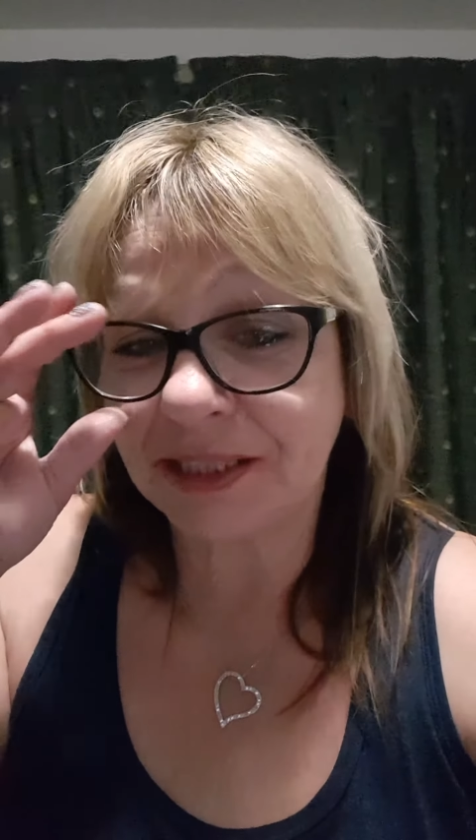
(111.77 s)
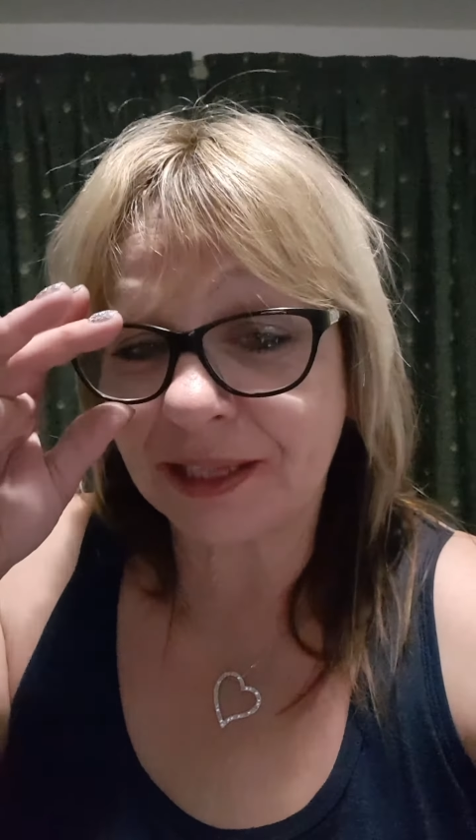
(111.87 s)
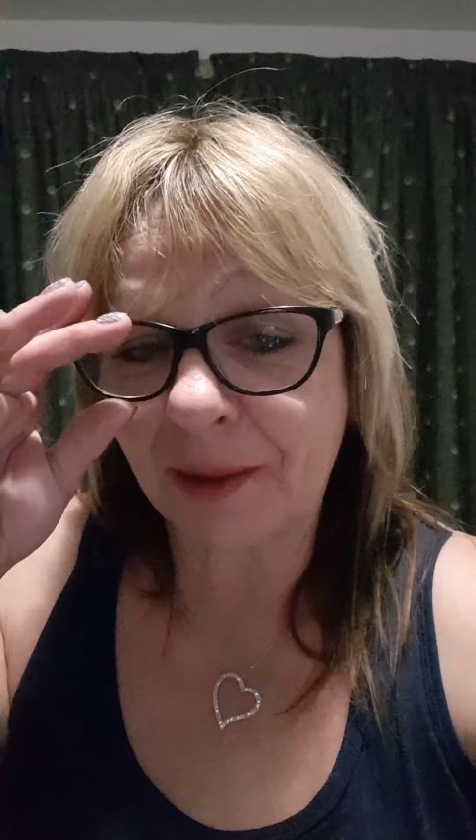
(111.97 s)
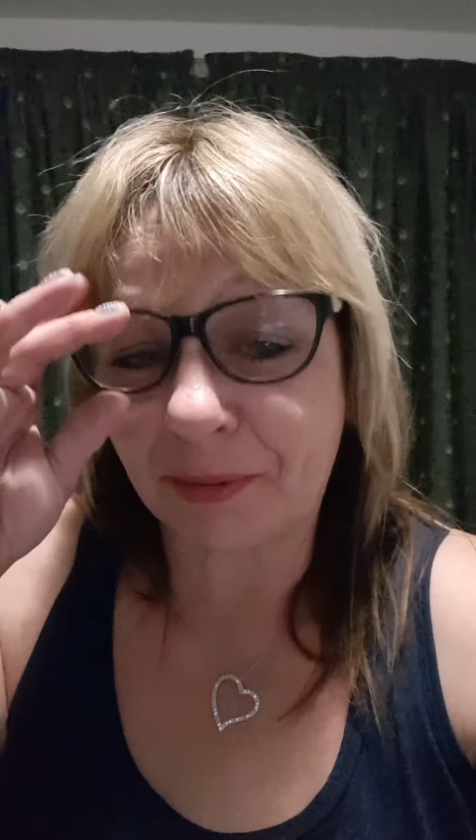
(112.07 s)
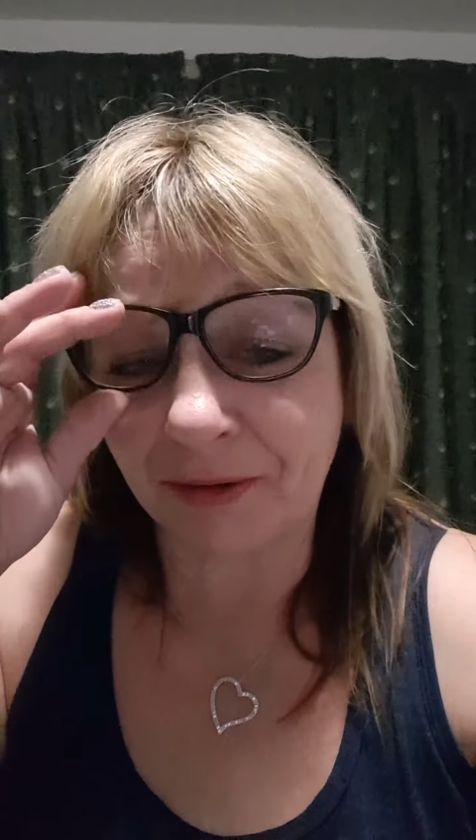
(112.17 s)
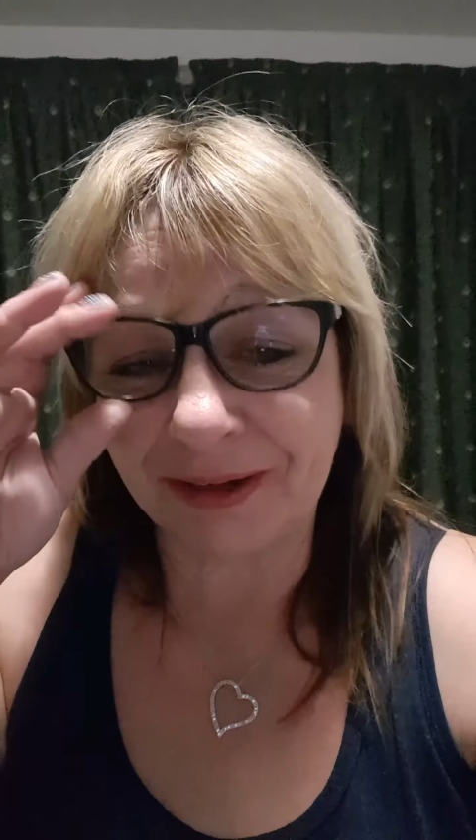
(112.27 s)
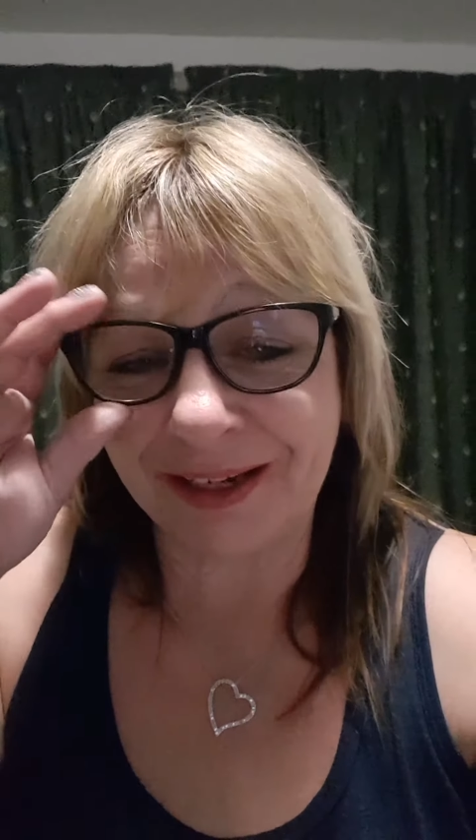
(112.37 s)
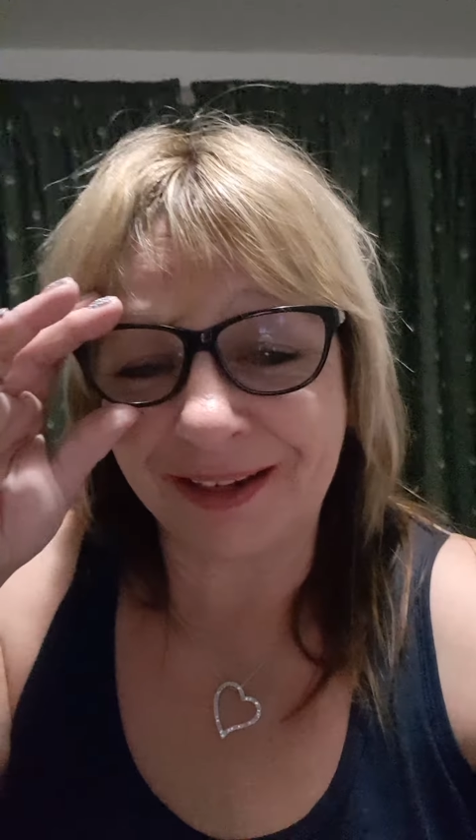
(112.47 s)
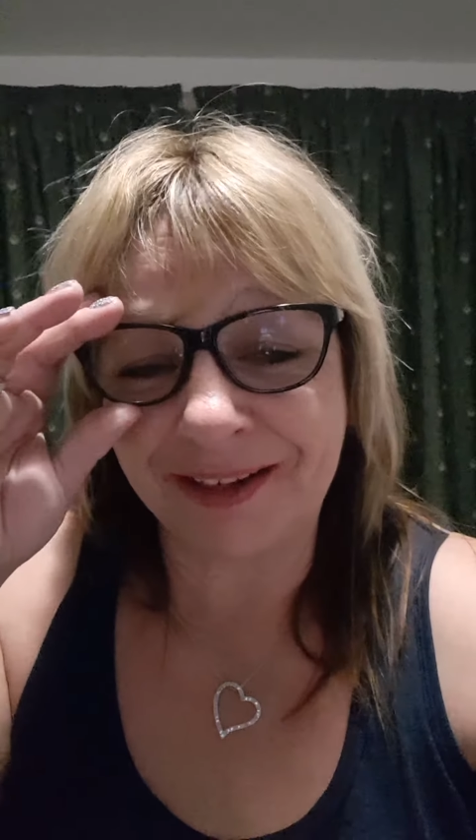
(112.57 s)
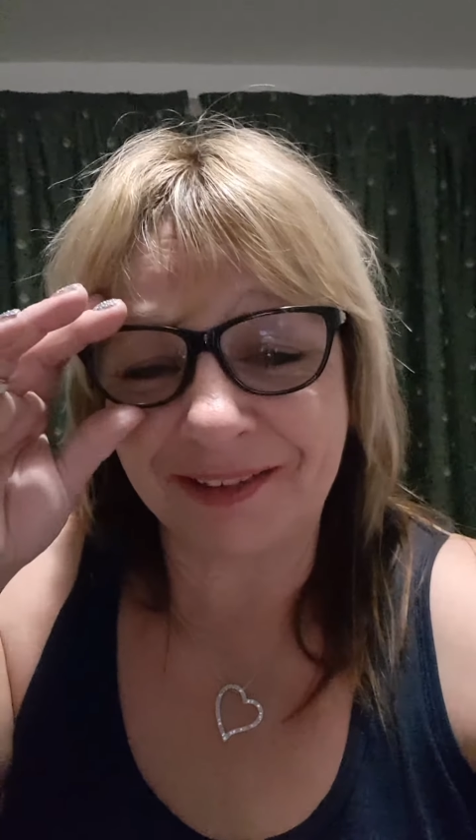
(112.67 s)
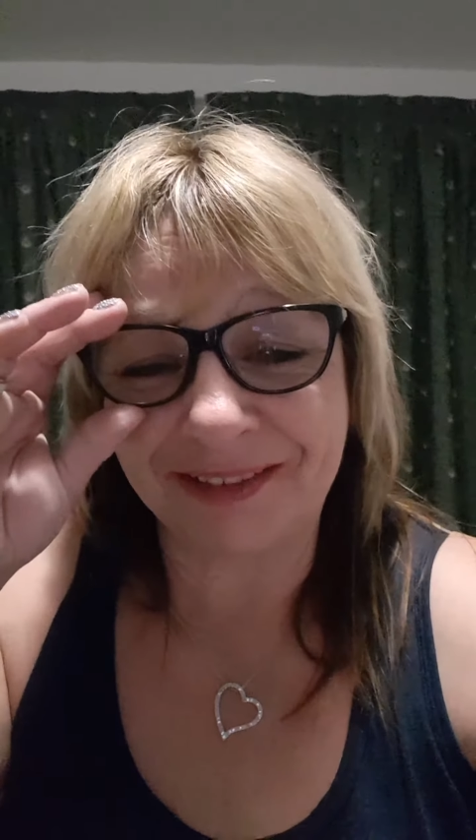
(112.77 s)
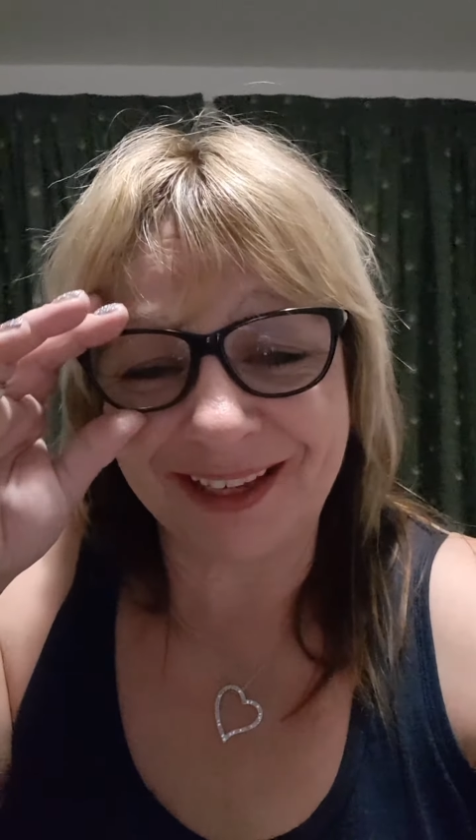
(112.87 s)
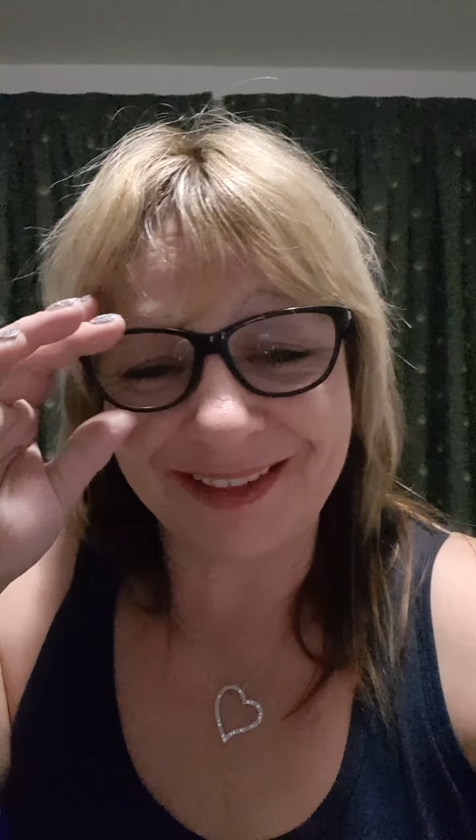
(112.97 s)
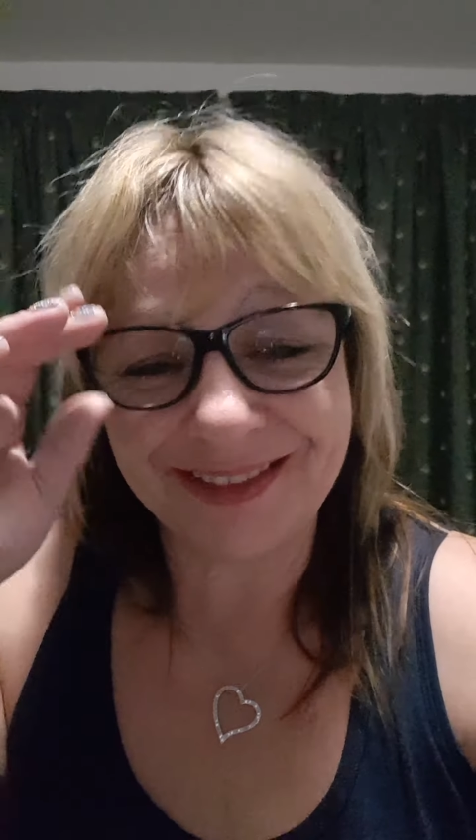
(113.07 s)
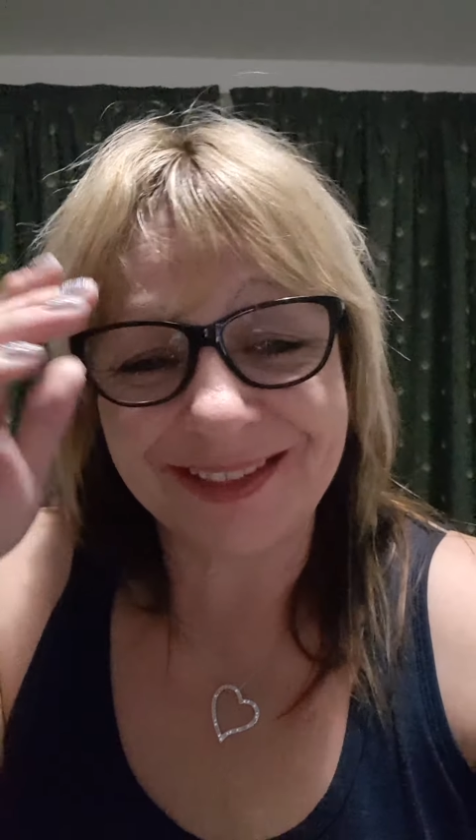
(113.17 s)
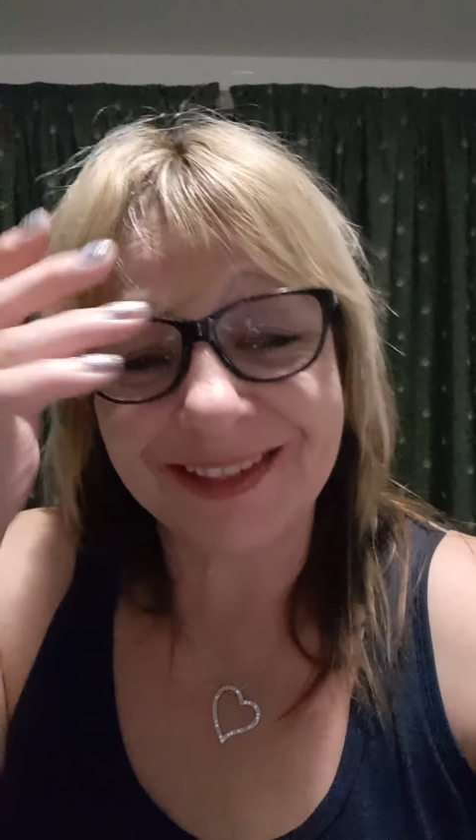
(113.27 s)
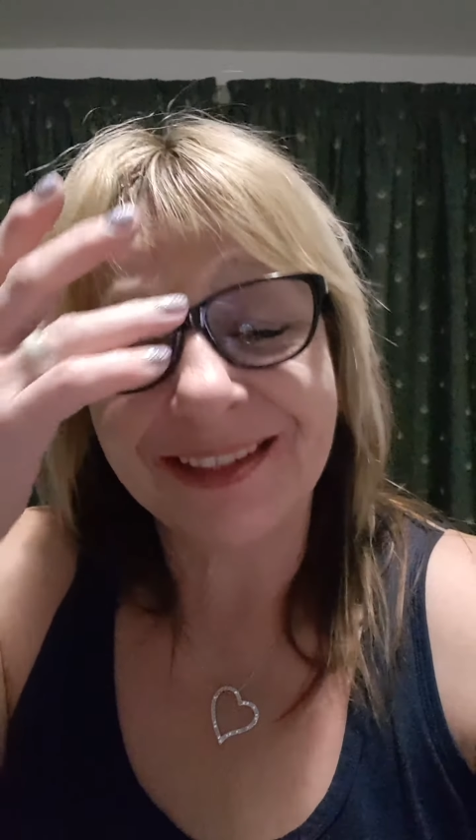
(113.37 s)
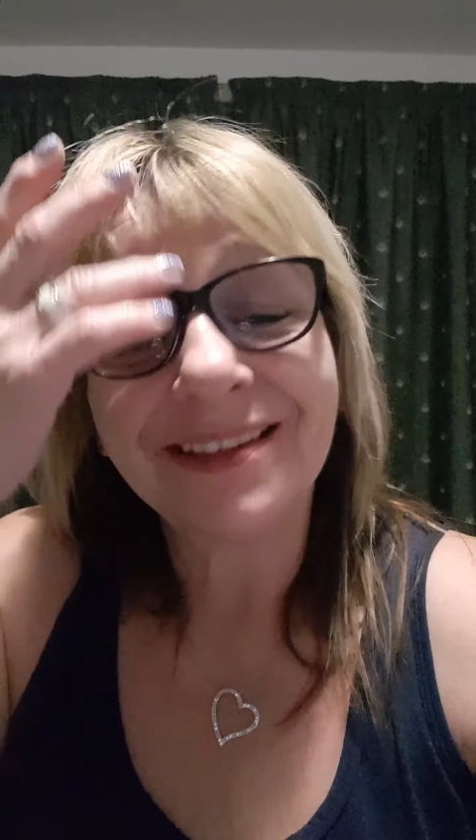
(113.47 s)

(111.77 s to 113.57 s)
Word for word: to her in the night.